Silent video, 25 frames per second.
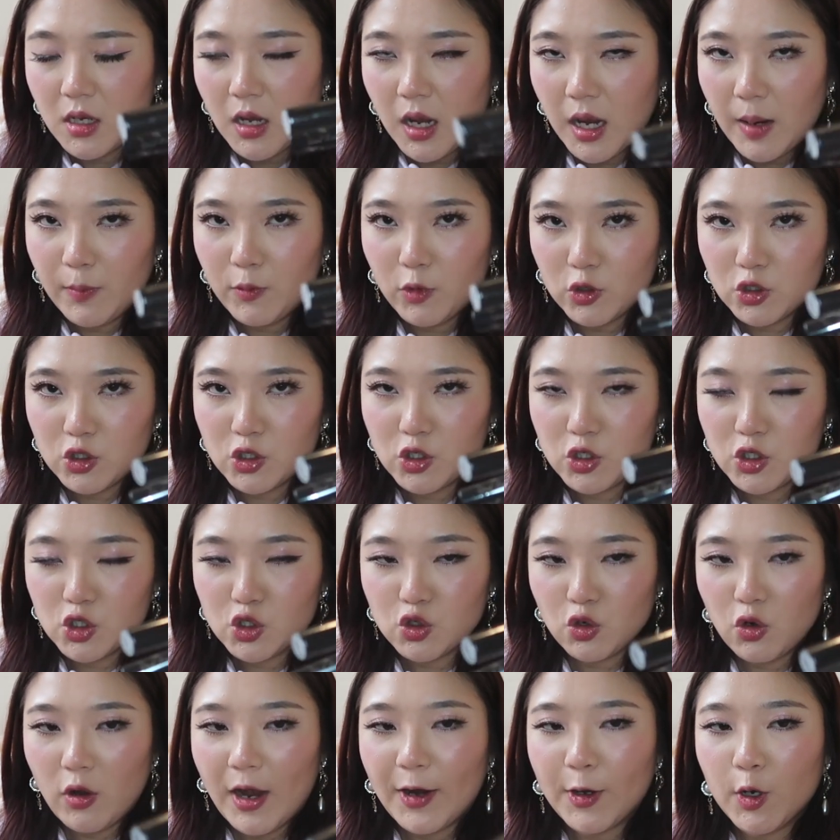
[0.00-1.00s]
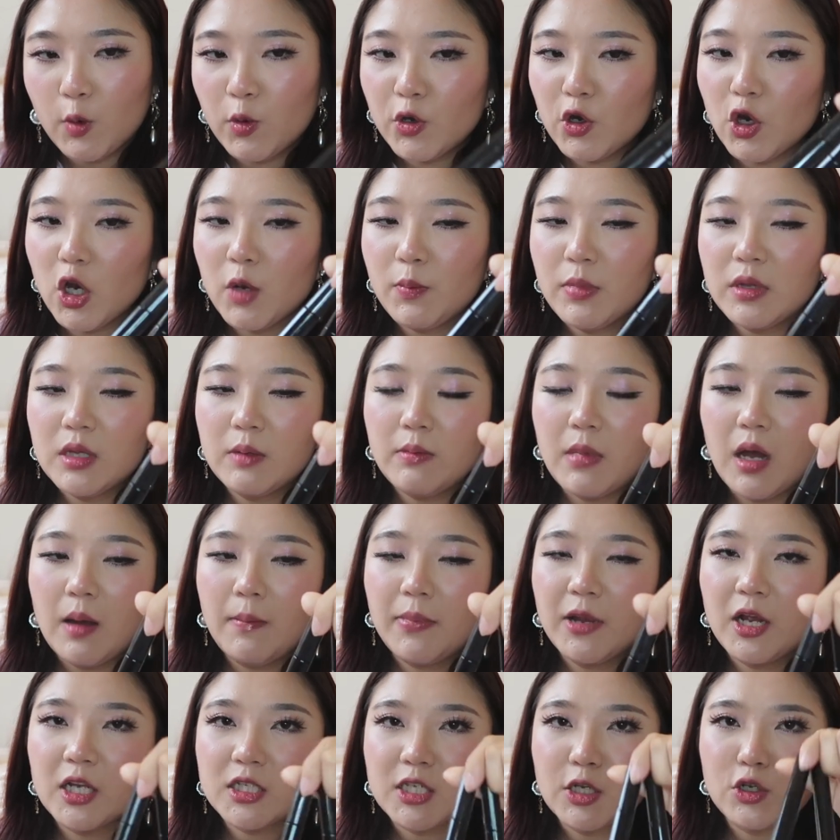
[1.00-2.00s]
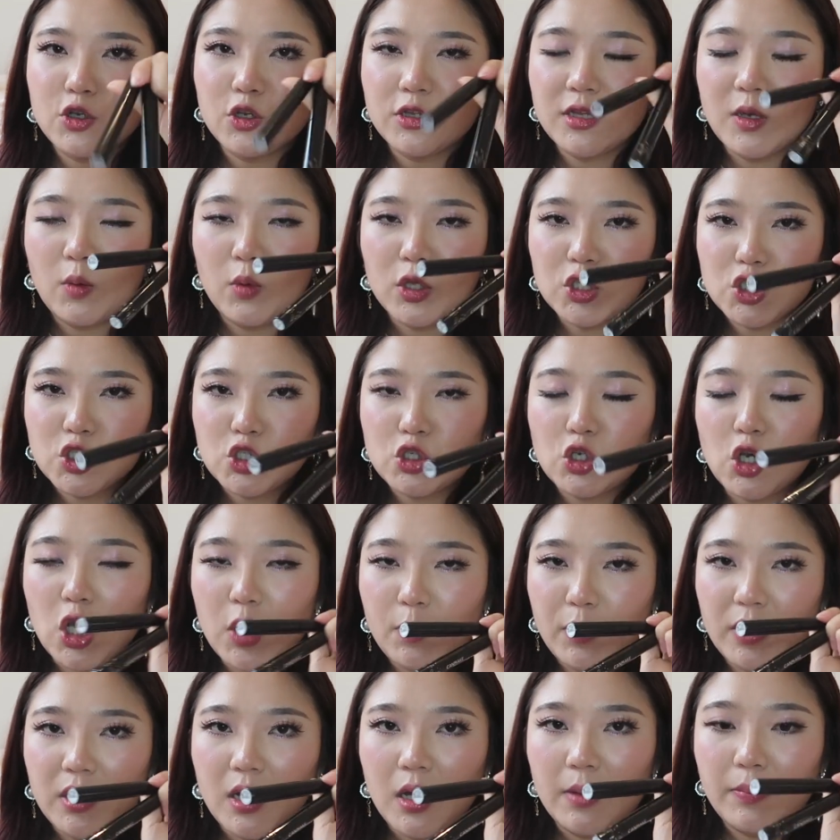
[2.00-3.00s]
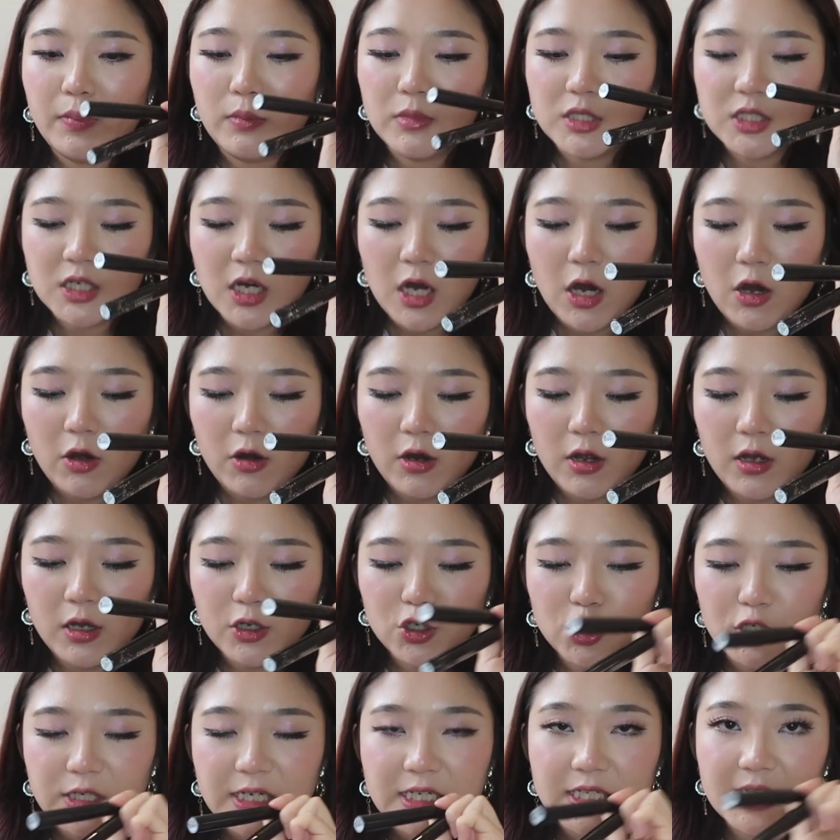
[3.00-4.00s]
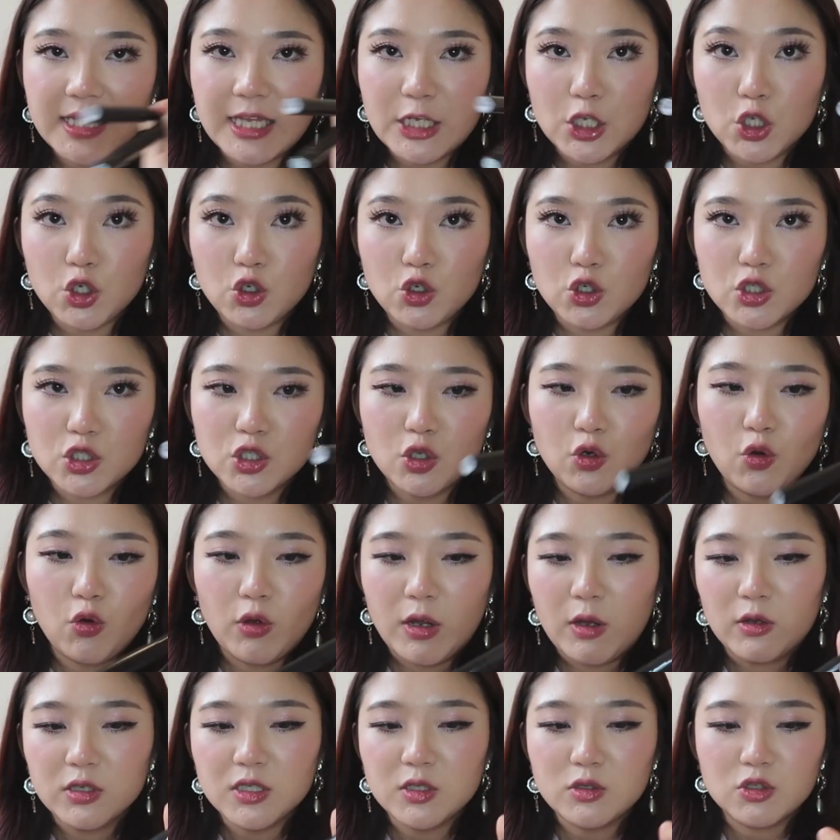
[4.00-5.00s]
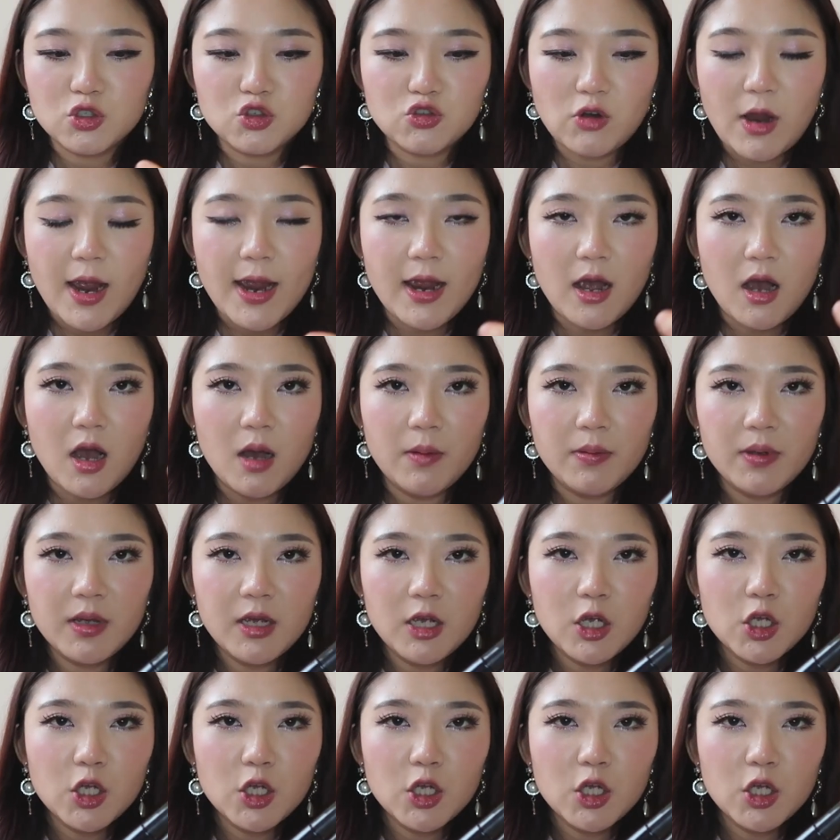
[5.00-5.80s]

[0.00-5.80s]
I'm not too sure. I don't want to open them up because I know that once you open up mascara, you need to like use it or else it will dry up.